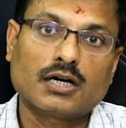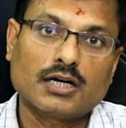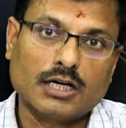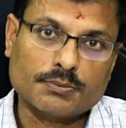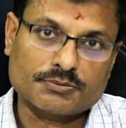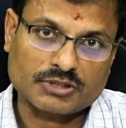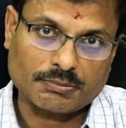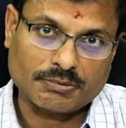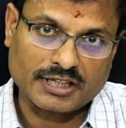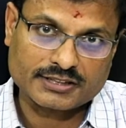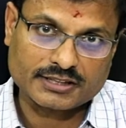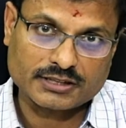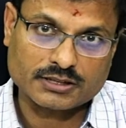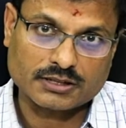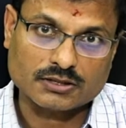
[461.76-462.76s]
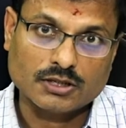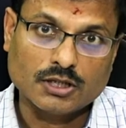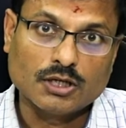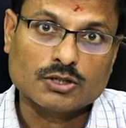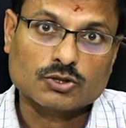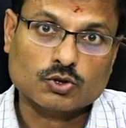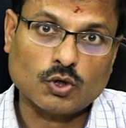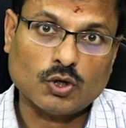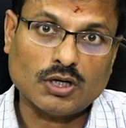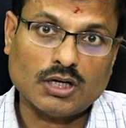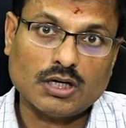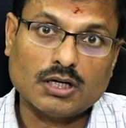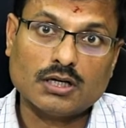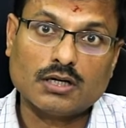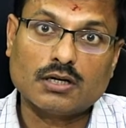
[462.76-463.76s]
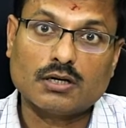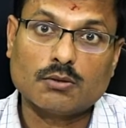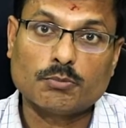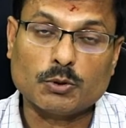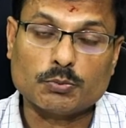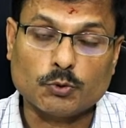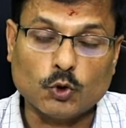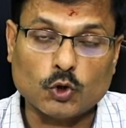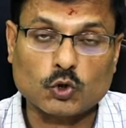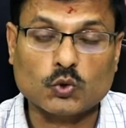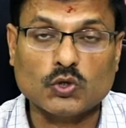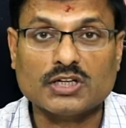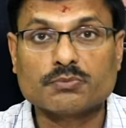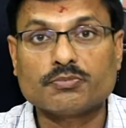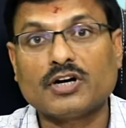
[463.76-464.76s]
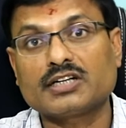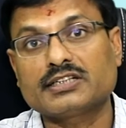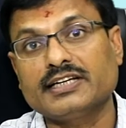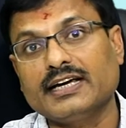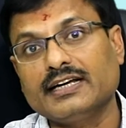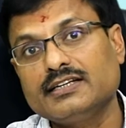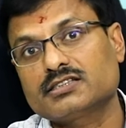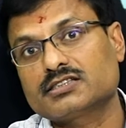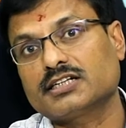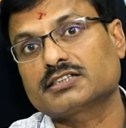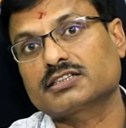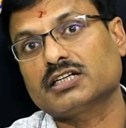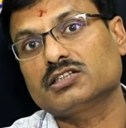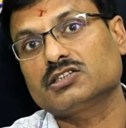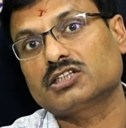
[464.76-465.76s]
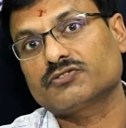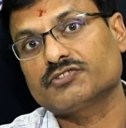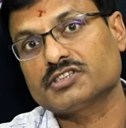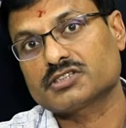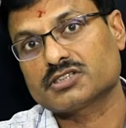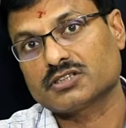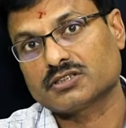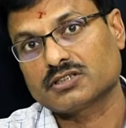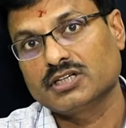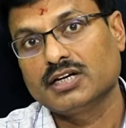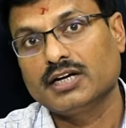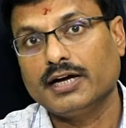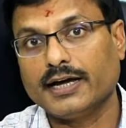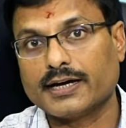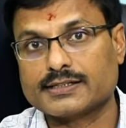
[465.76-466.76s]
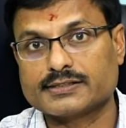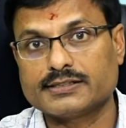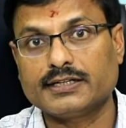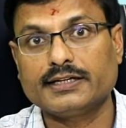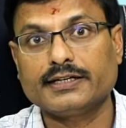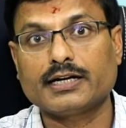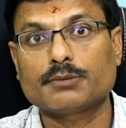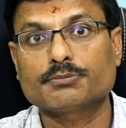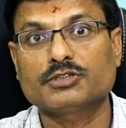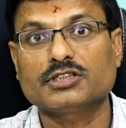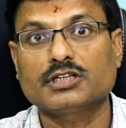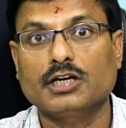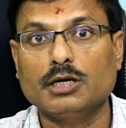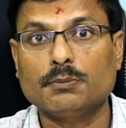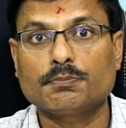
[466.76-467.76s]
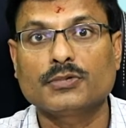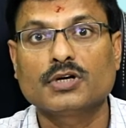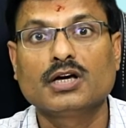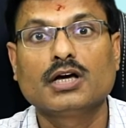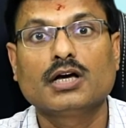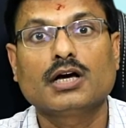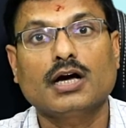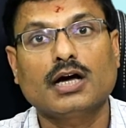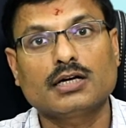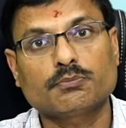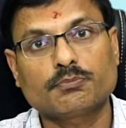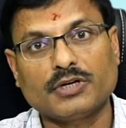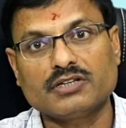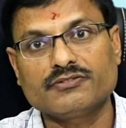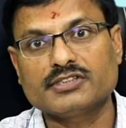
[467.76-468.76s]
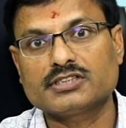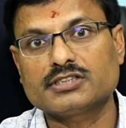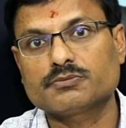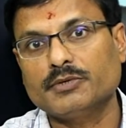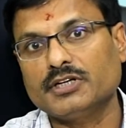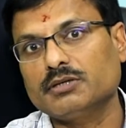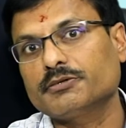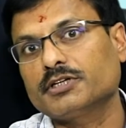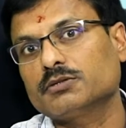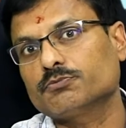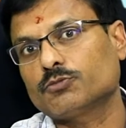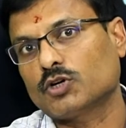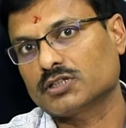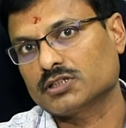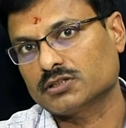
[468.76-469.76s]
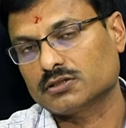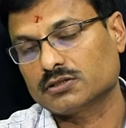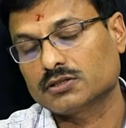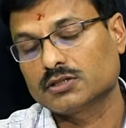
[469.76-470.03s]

hip subluxation. So before going for any surgical intervention, X-ray of the hip and pelvis is very important.